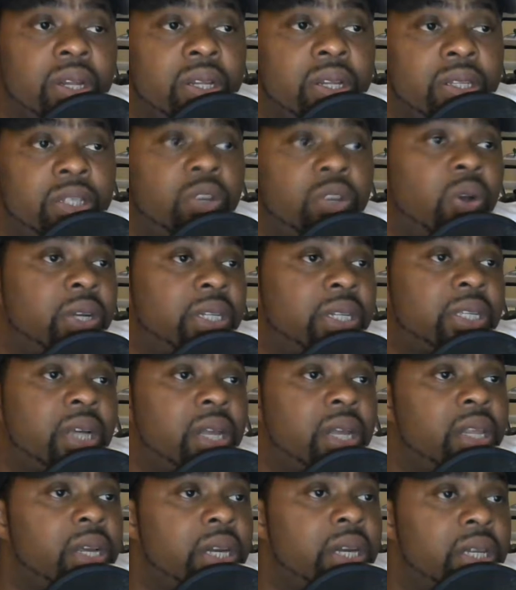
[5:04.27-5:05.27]
Georgia
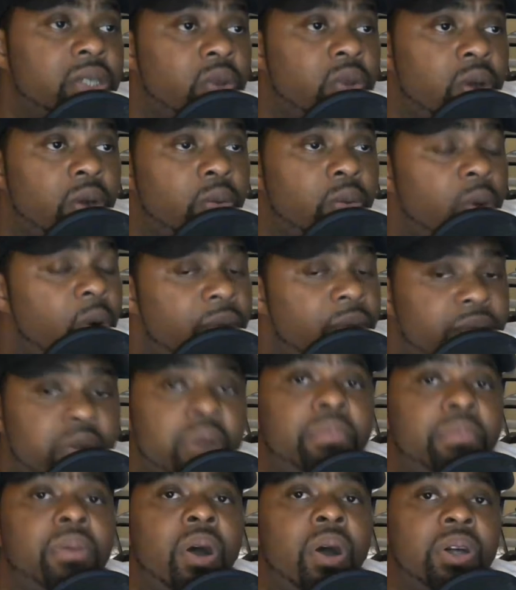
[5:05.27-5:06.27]
Southern is on the road.
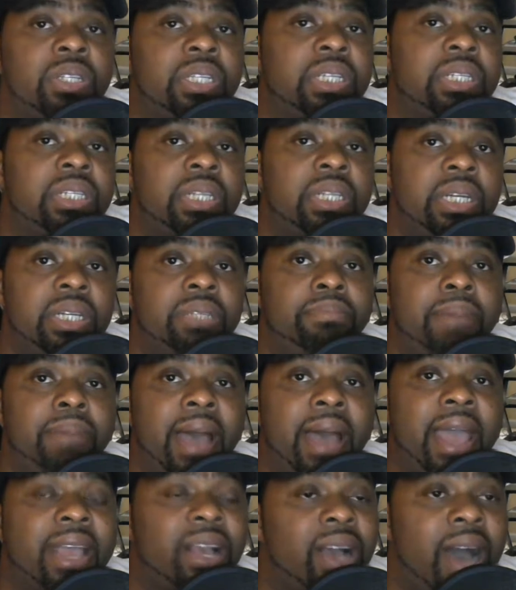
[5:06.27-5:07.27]
Football season is
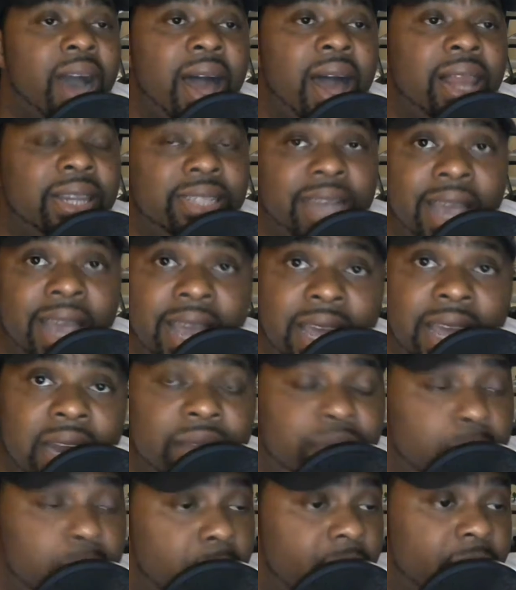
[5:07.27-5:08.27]
back, college and
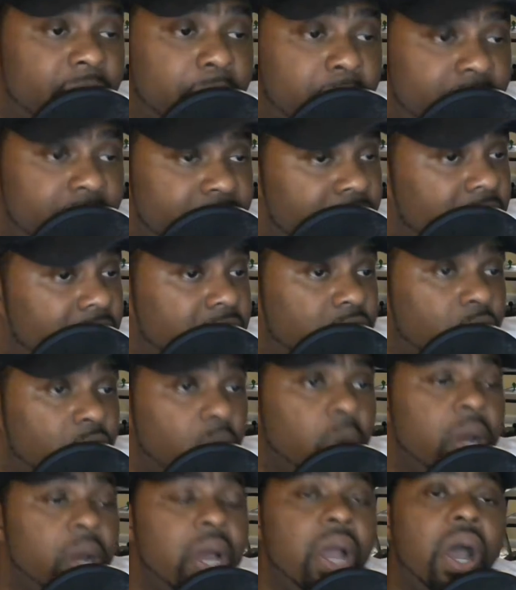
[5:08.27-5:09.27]

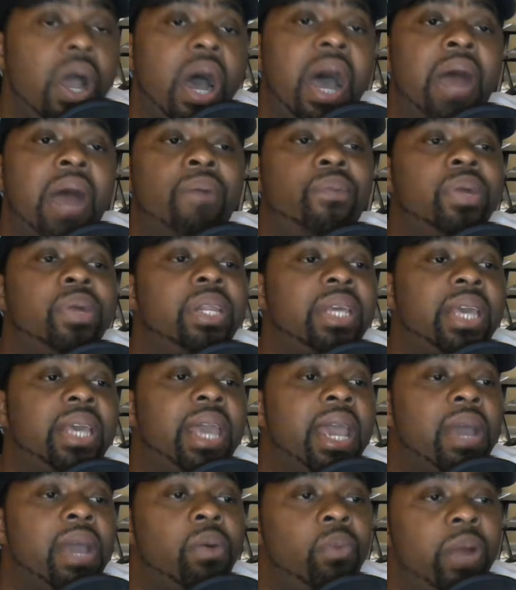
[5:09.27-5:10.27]
professional. I really
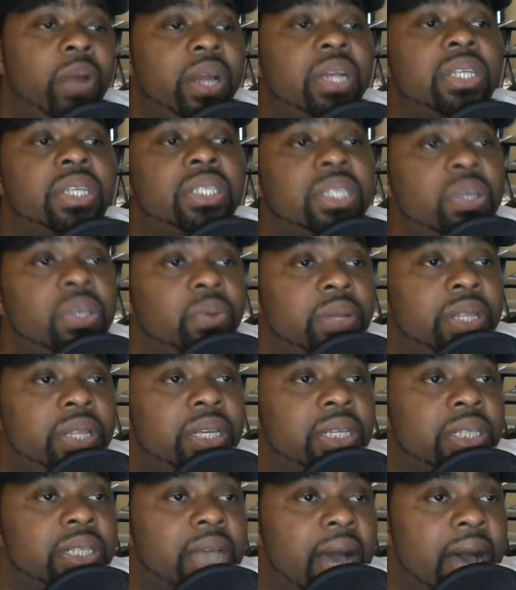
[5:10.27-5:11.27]
can't wait to see what
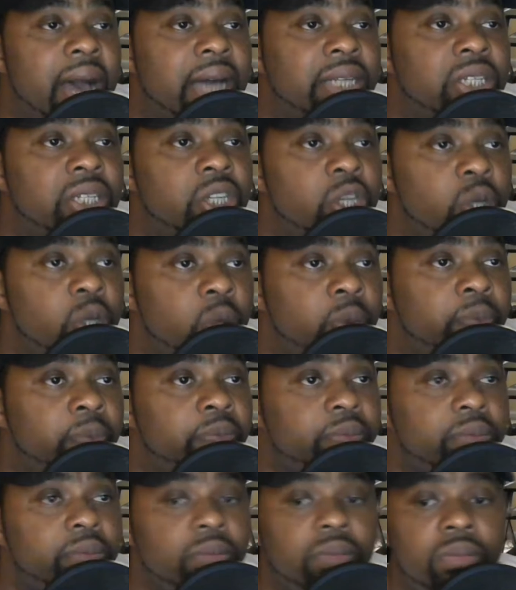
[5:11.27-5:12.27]
these guys do
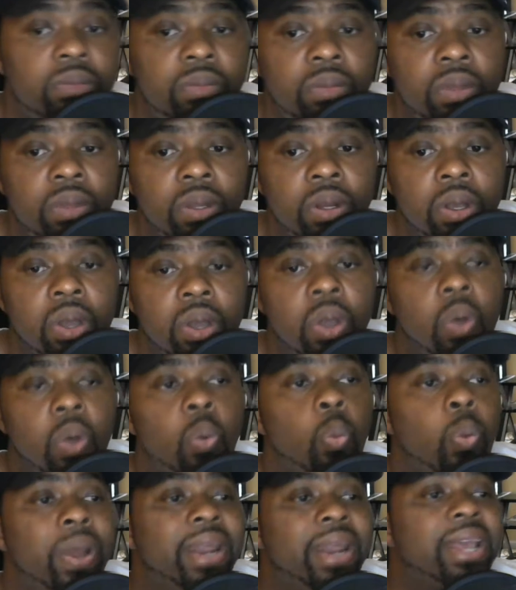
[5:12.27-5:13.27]

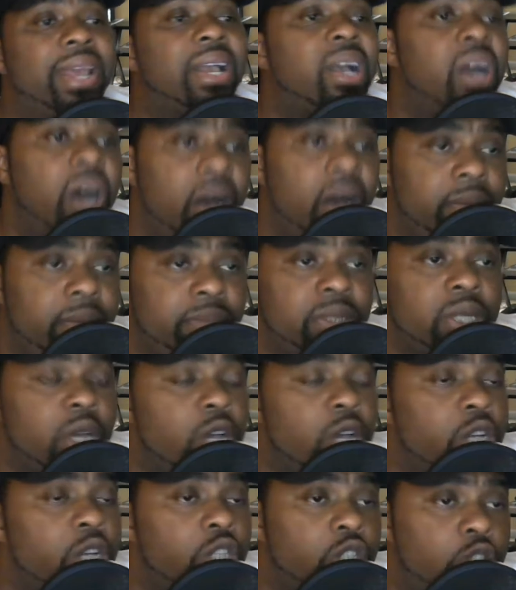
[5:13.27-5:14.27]
when it comes
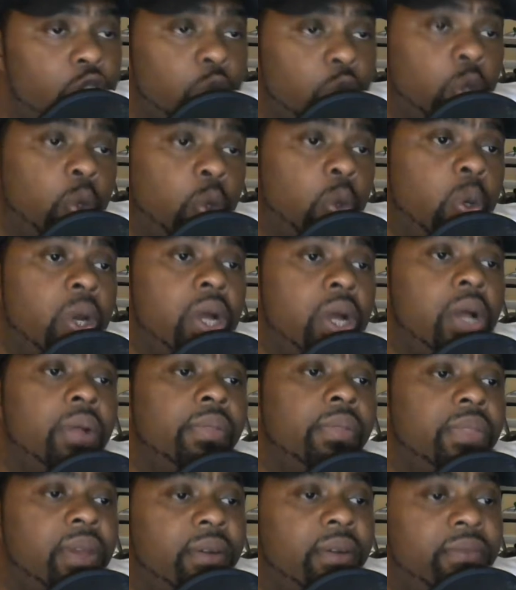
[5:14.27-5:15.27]
to
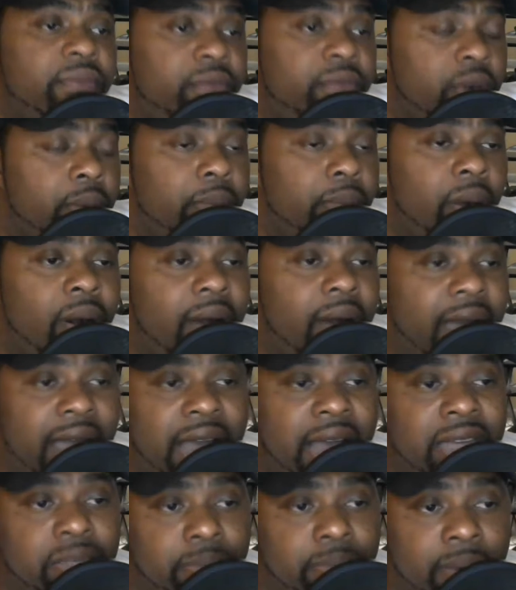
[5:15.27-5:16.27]
the football
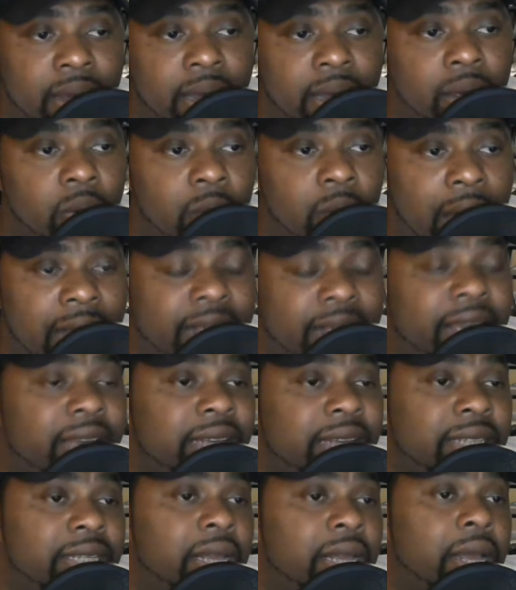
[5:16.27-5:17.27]
aspect. I
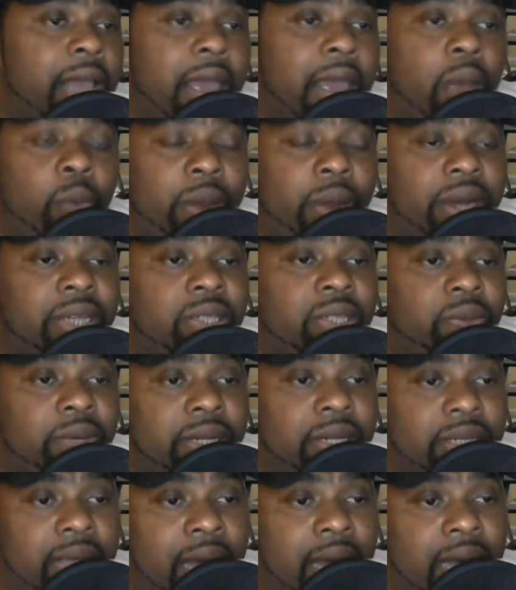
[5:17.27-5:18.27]
can't wait to see what
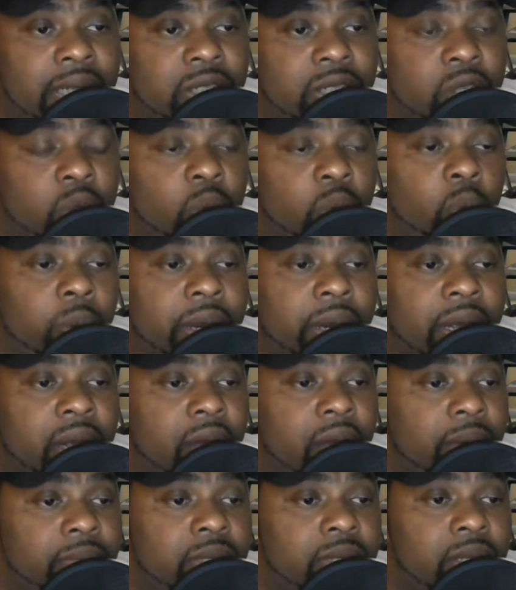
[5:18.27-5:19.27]
these guys do when it
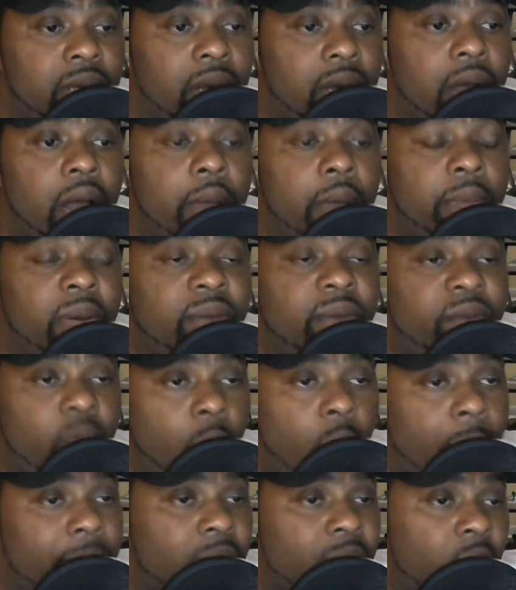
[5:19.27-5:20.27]
comes to
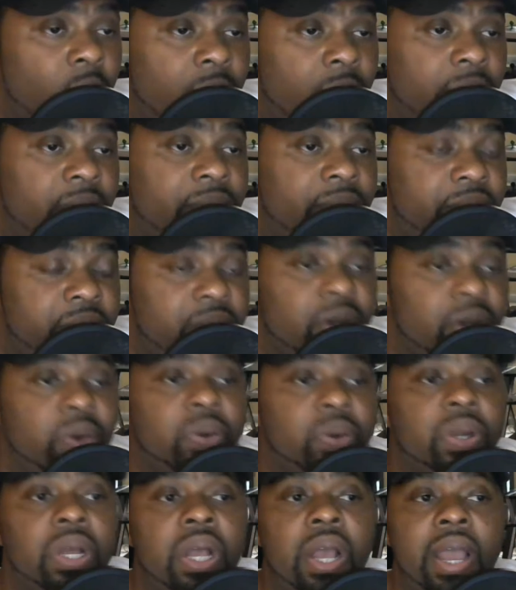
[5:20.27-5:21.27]
performing on the
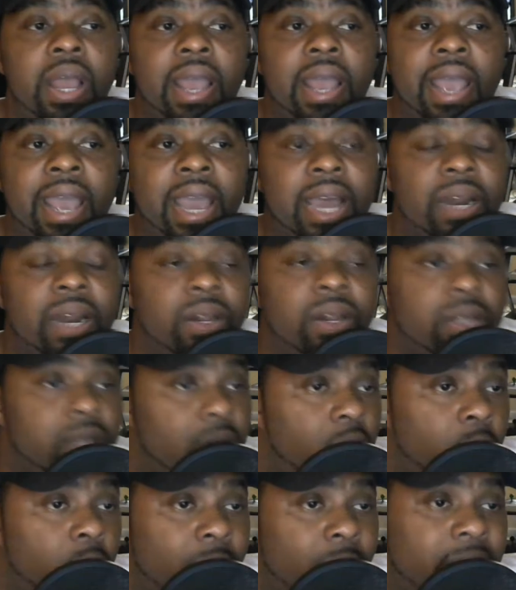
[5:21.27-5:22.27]
field. And the
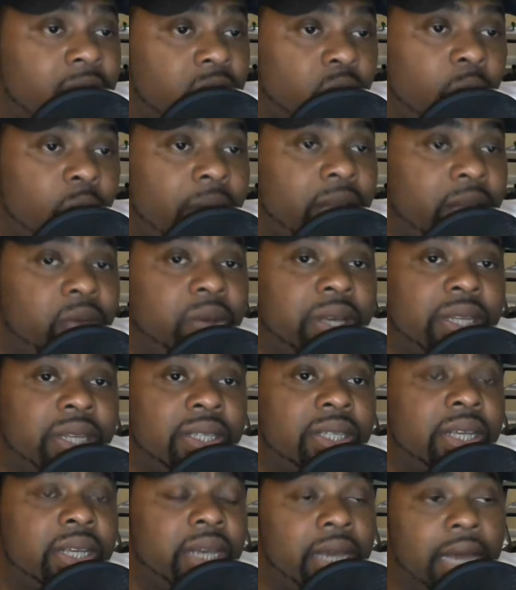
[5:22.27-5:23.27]
quickest way you can
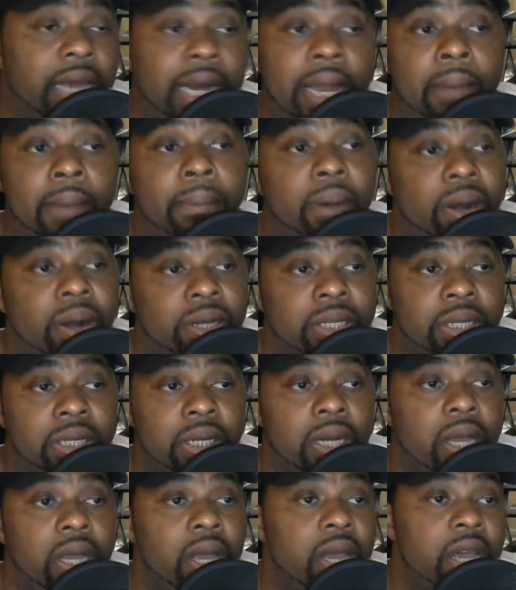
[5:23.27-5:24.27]
see it in
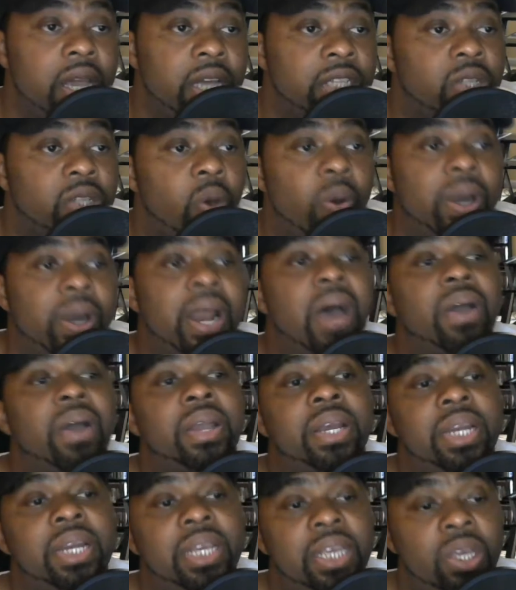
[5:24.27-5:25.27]
person is going out
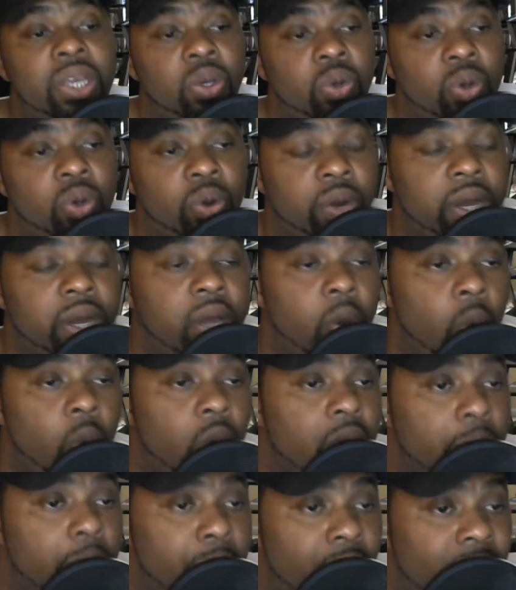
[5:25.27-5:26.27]
here to Eagle Creek or
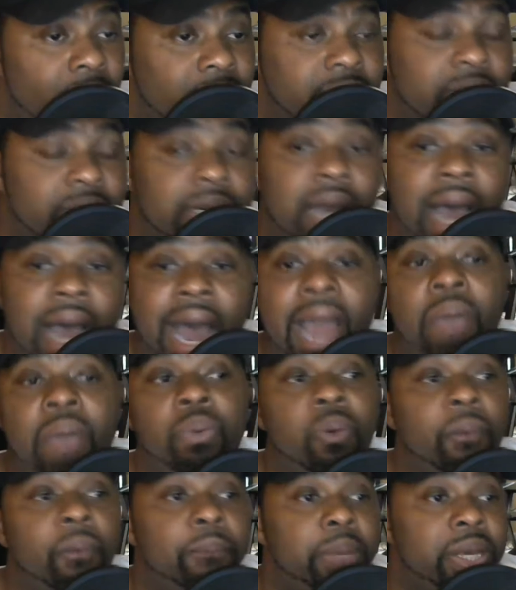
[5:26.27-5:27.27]
to Paulson. I
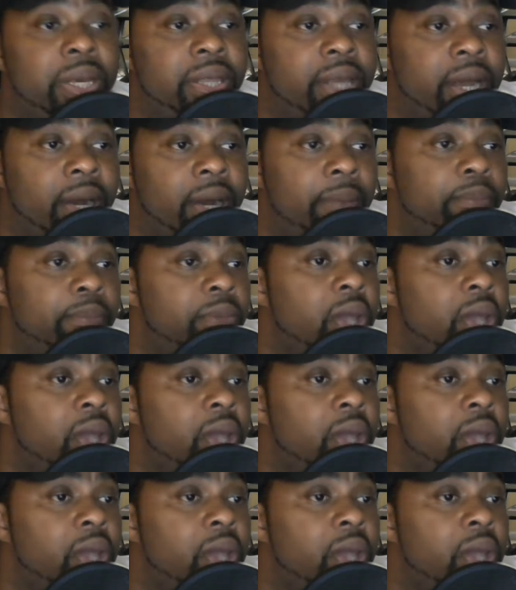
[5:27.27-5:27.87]
will be there.